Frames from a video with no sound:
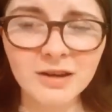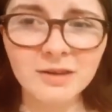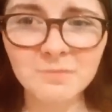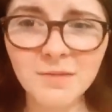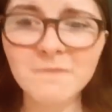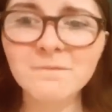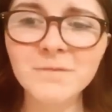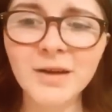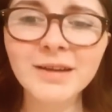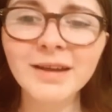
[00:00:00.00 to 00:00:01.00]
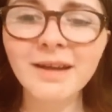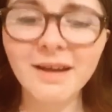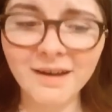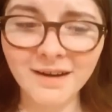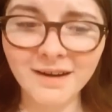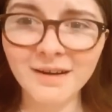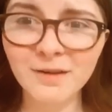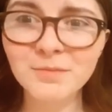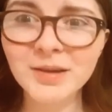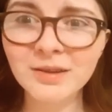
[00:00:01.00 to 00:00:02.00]
My fucking arm. Oh
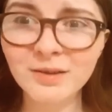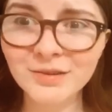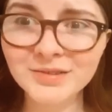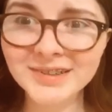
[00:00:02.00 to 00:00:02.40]
my god.